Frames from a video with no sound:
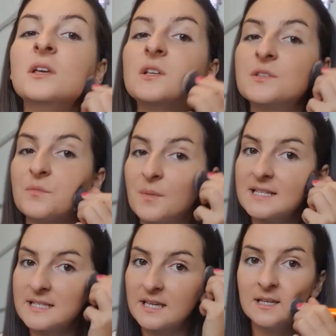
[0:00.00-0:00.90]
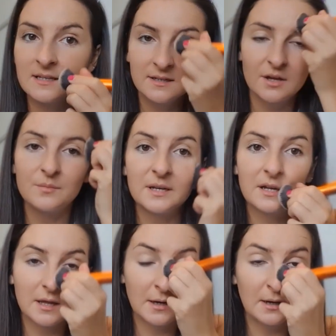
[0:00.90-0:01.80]
So my skin got a bit of
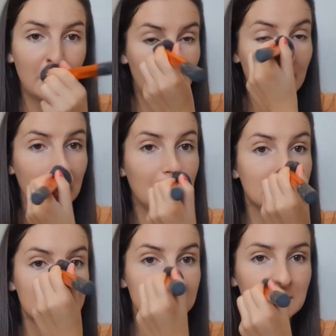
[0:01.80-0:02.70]
colour, and